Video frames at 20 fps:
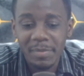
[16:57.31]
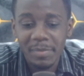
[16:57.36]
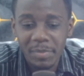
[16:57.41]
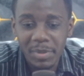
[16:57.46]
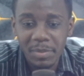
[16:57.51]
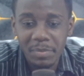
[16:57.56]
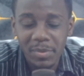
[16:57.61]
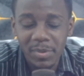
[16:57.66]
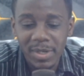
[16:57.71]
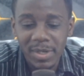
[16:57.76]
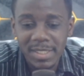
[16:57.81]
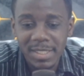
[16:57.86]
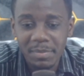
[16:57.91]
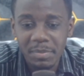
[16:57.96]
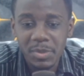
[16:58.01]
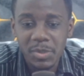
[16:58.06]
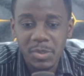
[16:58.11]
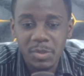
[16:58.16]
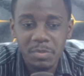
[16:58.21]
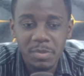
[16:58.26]
people are
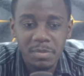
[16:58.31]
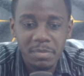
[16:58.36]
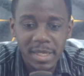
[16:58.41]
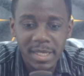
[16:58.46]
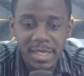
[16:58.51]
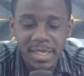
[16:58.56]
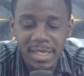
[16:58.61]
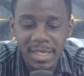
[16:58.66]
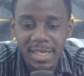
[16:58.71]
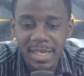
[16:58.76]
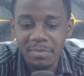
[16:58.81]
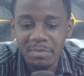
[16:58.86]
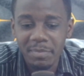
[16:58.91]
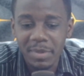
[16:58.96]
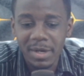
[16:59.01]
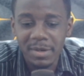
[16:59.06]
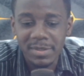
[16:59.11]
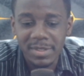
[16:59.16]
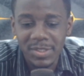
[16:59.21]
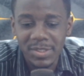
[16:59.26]
supposed to be making about